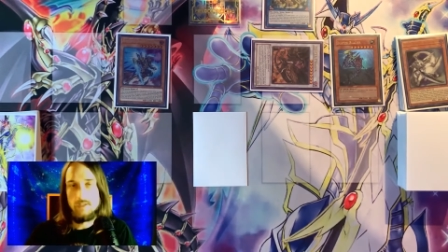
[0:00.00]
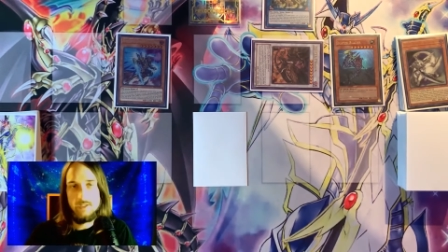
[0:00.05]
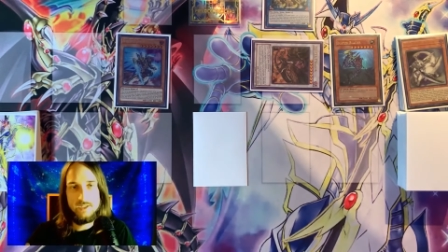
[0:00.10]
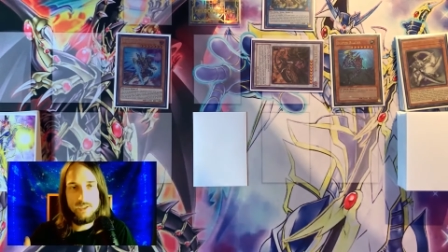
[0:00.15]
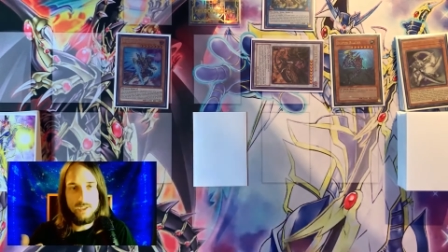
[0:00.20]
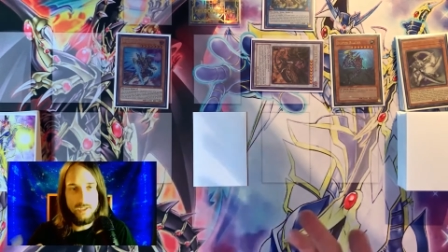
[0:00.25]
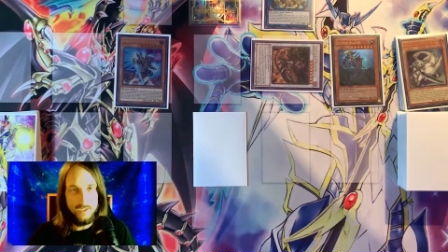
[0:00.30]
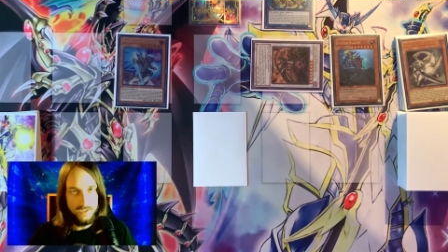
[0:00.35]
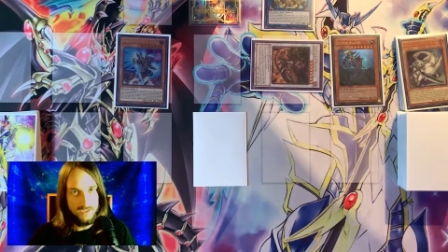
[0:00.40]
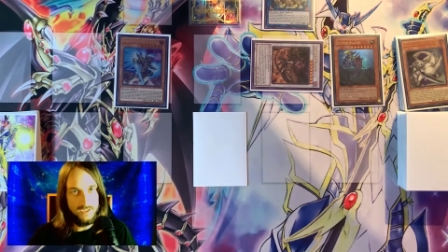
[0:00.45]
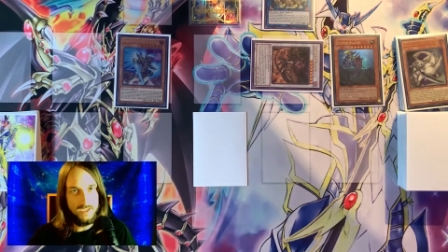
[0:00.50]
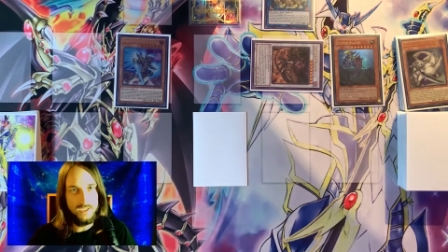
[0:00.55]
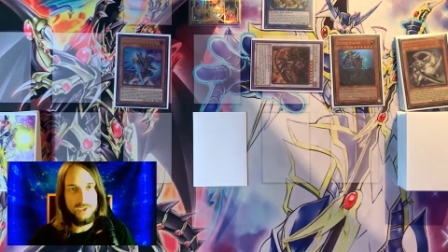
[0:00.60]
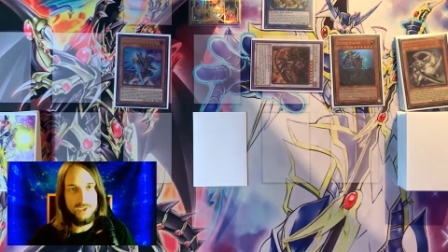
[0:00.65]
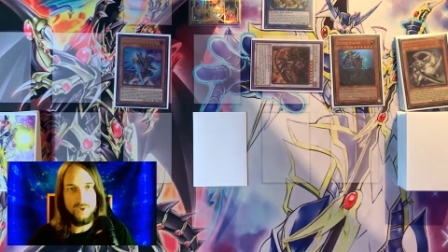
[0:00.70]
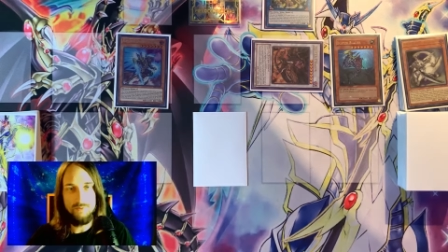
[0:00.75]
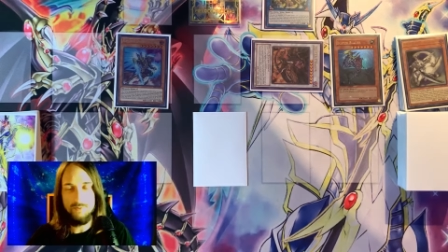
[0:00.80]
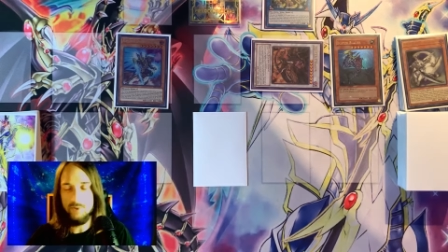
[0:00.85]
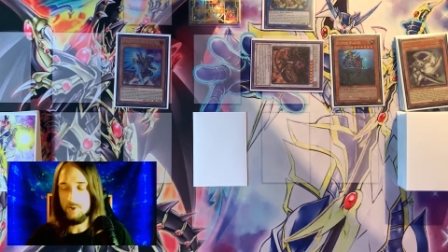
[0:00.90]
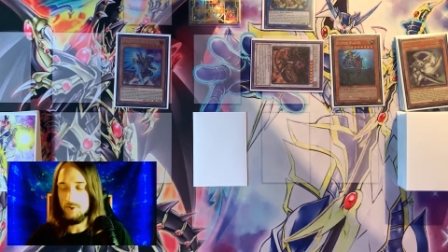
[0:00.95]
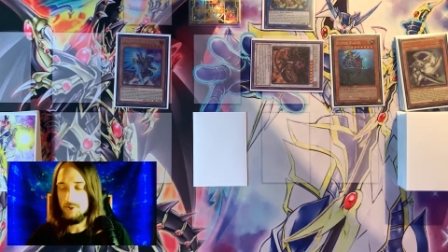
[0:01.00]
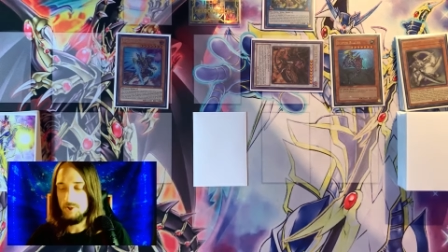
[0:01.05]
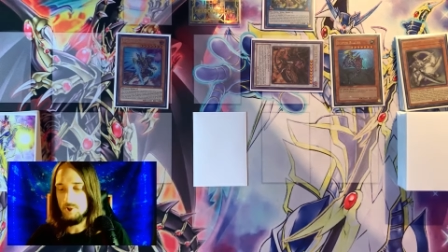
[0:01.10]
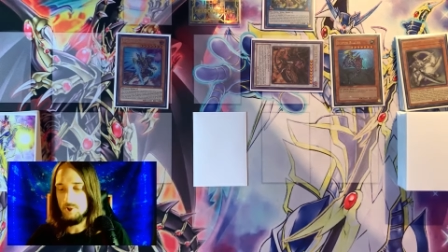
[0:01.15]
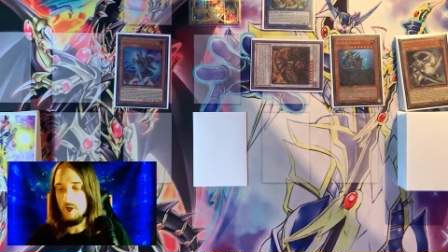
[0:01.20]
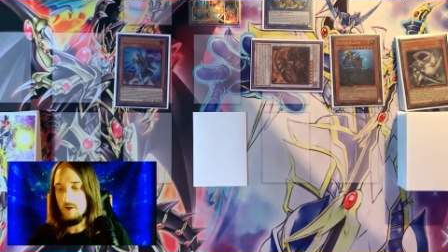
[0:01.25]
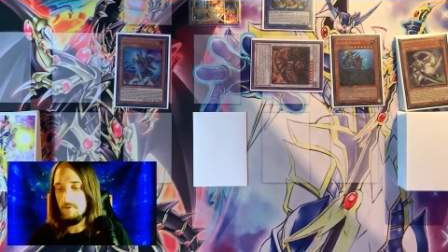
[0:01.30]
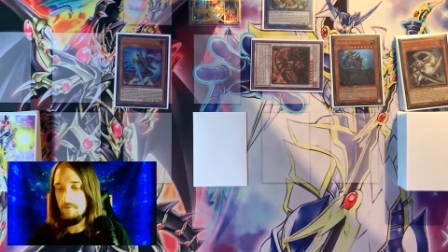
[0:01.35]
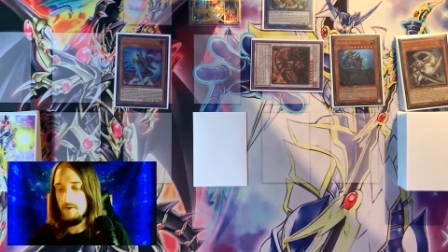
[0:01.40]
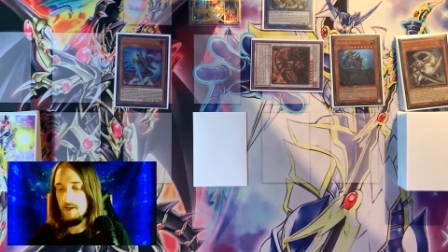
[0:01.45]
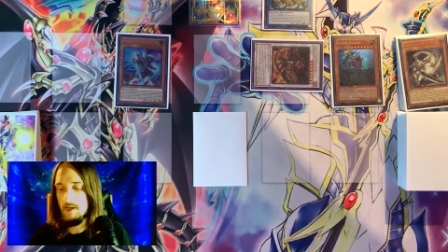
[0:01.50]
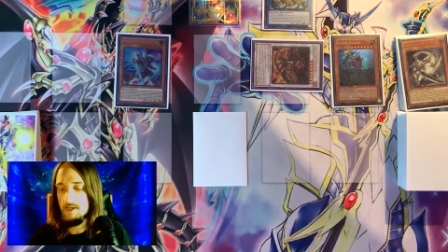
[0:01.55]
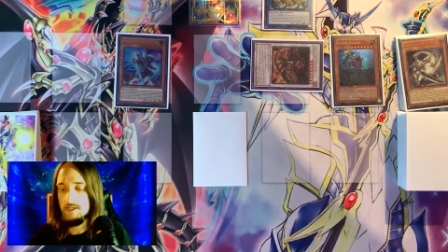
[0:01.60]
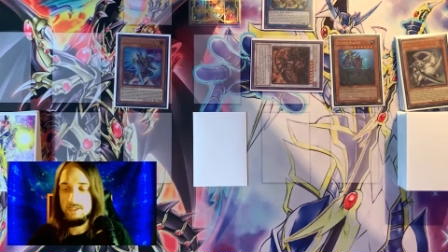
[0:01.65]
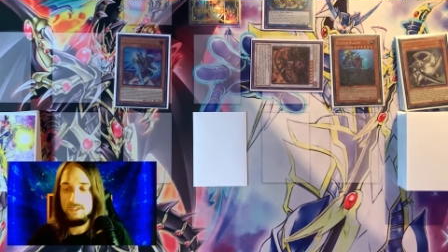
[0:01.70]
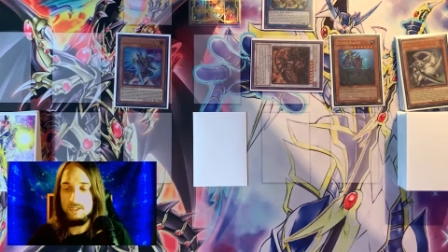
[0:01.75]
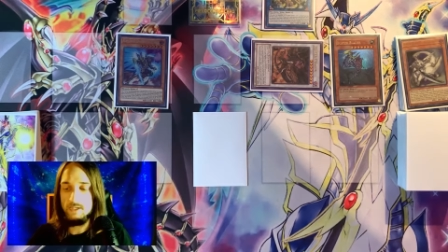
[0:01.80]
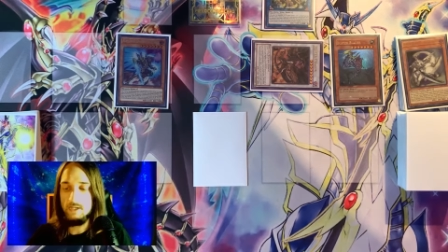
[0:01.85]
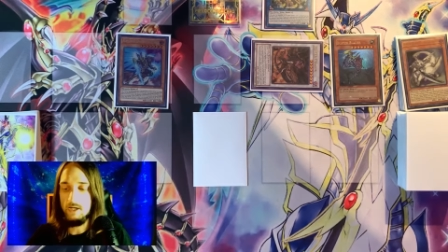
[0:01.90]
So let's say it's your opponent's draw phase,